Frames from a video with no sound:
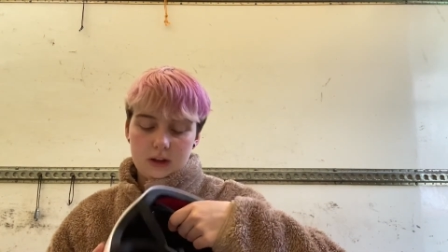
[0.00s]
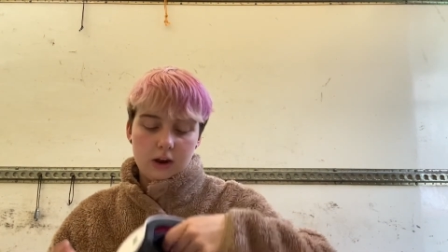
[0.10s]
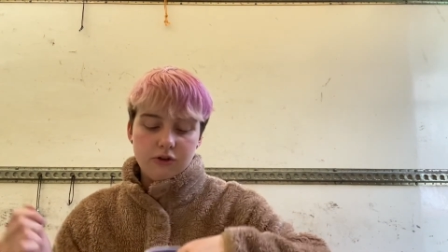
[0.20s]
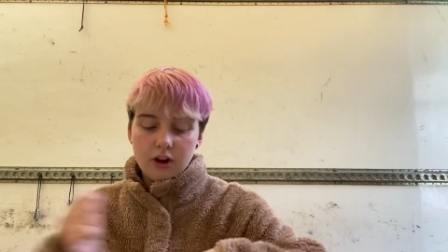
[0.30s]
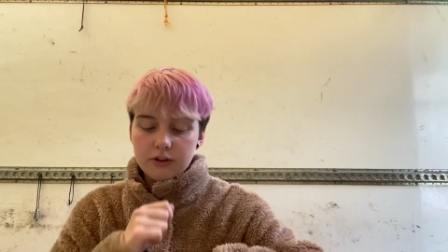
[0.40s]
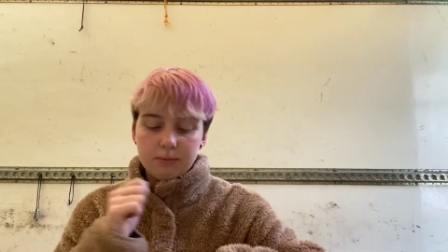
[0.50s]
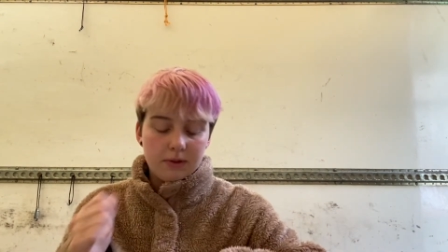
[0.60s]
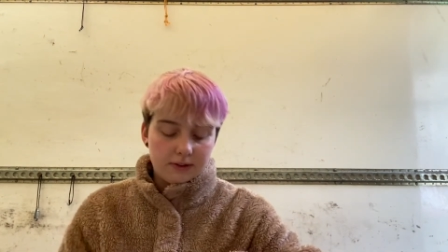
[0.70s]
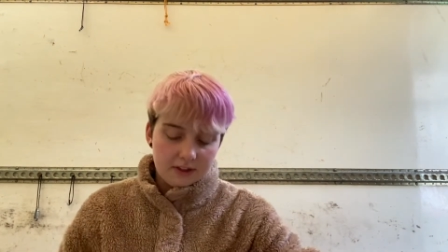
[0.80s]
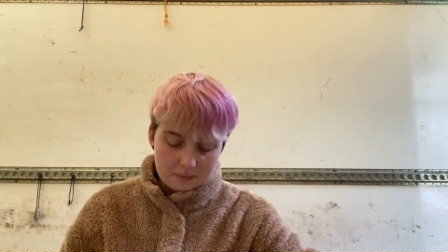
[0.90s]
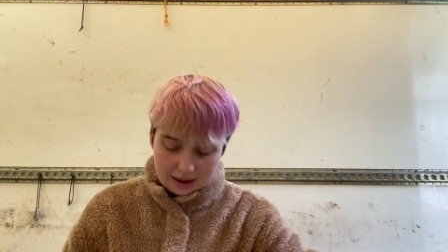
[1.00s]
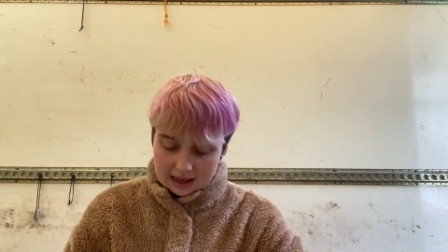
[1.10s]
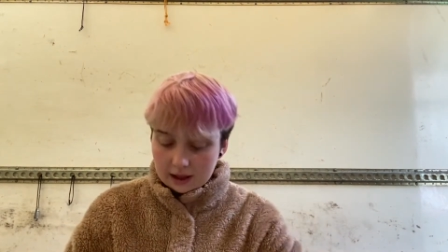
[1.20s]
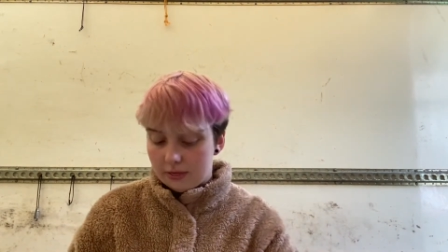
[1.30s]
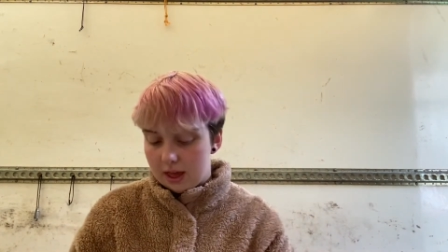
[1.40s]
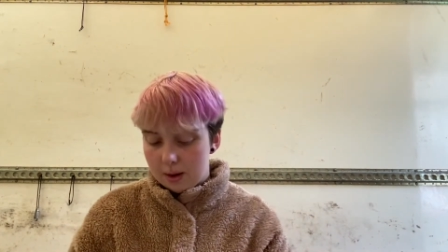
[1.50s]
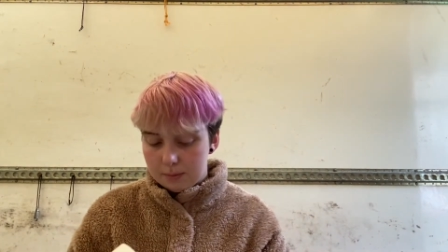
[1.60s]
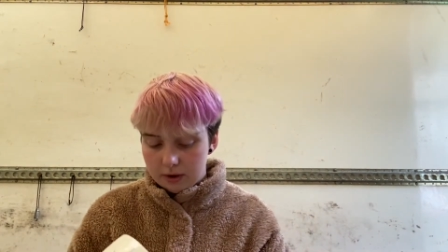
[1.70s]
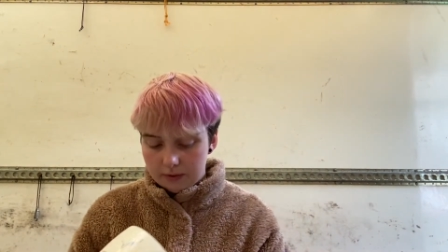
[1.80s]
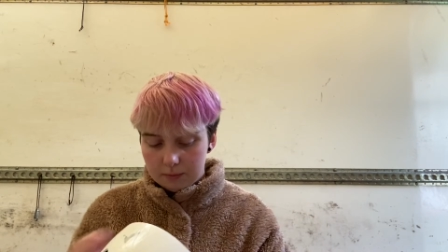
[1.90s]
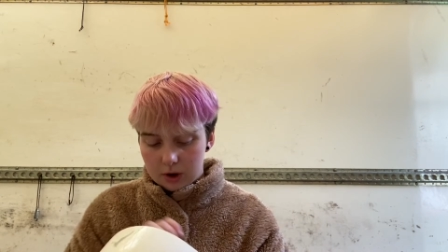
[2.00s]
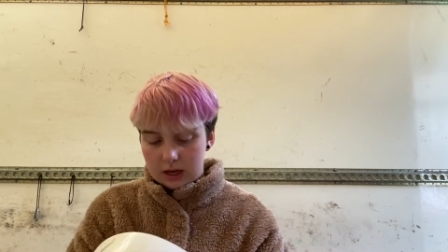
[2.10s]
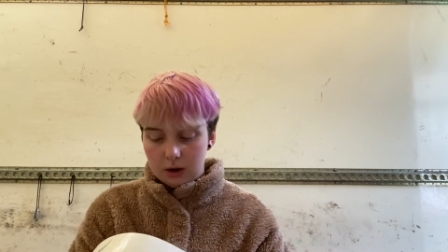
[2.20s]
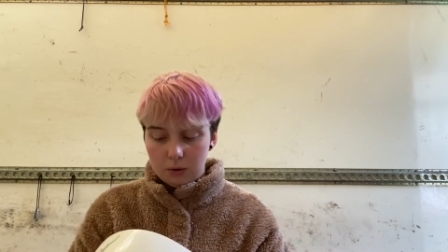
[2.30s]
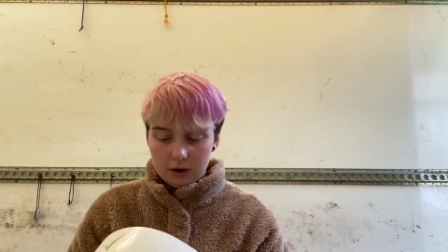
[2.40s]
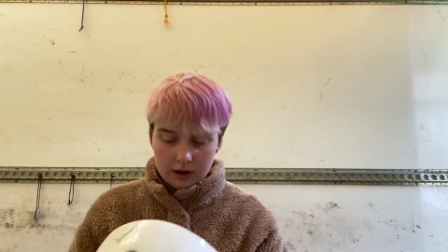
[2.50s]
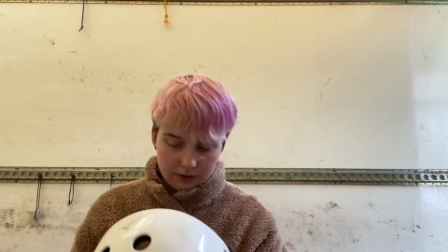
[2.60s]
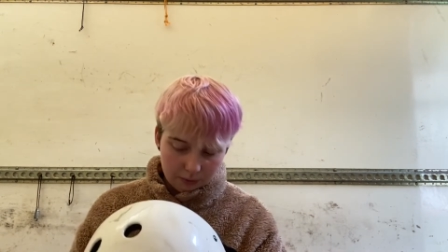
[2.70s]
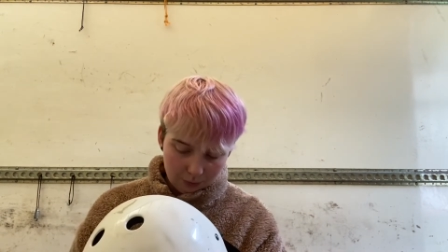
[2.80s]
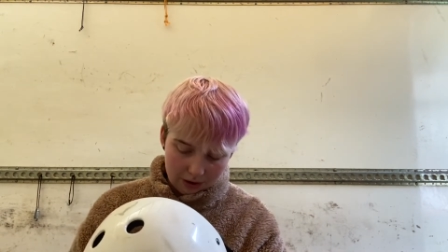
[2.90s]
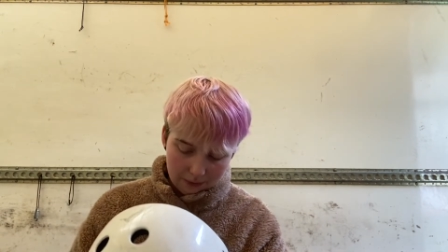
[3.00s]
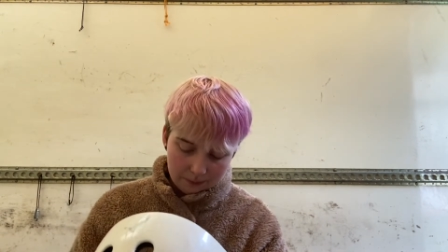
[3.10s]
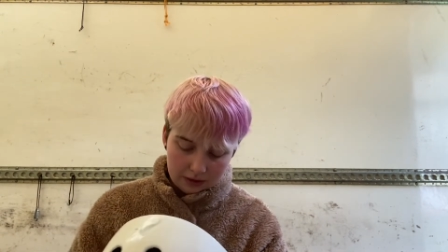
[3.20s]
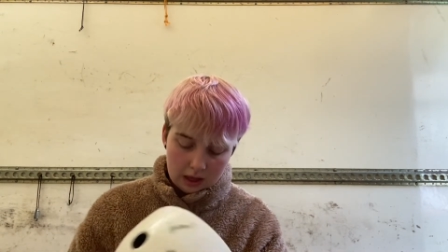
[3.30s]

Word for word: adjustments at the back and they are both in working order as well.